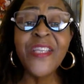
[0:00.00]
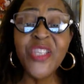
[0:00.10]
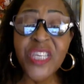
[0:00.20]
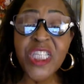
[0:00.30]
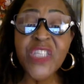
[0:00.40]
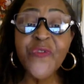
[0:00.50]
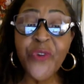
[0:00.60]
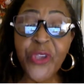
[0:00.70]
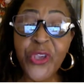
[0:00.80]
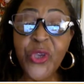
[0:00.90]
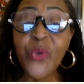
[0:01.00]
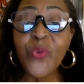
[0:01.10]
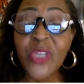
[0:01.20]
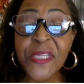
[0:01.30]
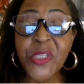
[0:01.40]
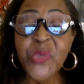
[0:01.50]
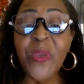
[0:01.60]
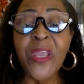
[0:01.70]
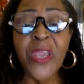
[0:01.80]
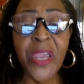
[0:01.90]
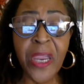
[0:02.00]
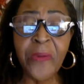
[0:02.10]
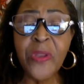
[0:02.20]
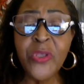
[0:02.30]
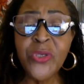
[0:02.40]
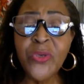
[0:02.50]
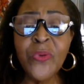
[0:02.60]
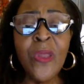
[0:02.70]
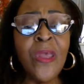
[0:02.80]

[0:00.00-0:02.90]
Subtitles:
just for you, just to encourage you,